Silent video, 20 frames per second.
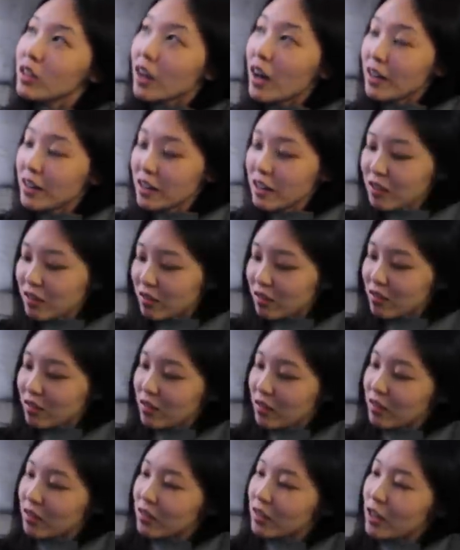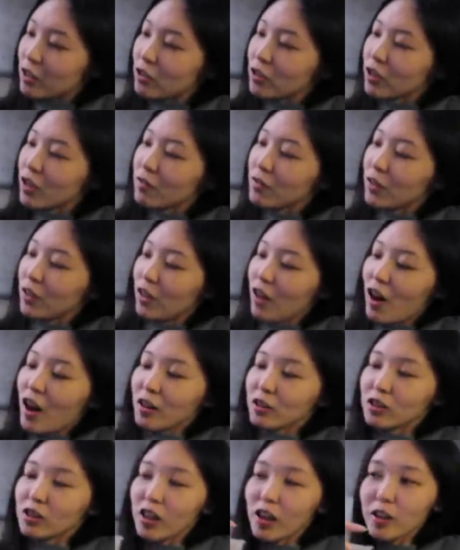I think they just give a
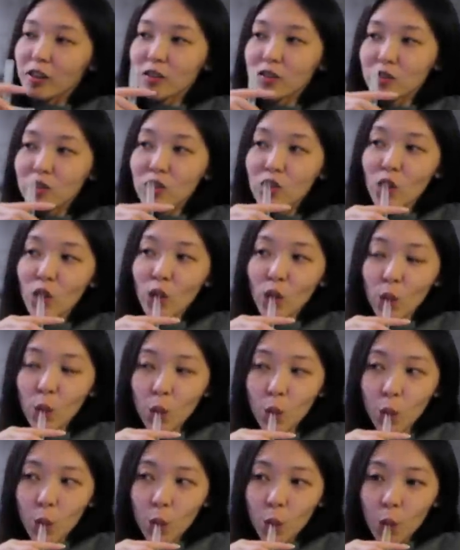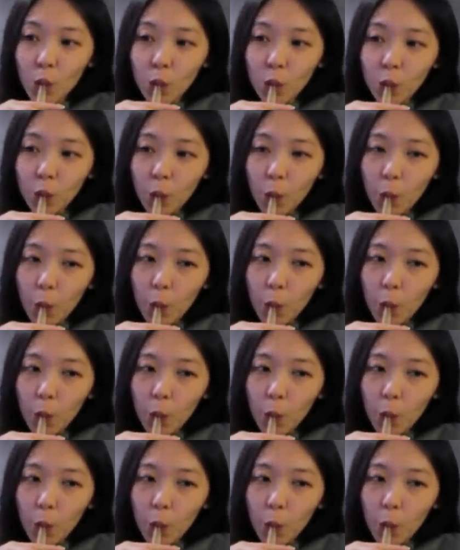lot today. I love it.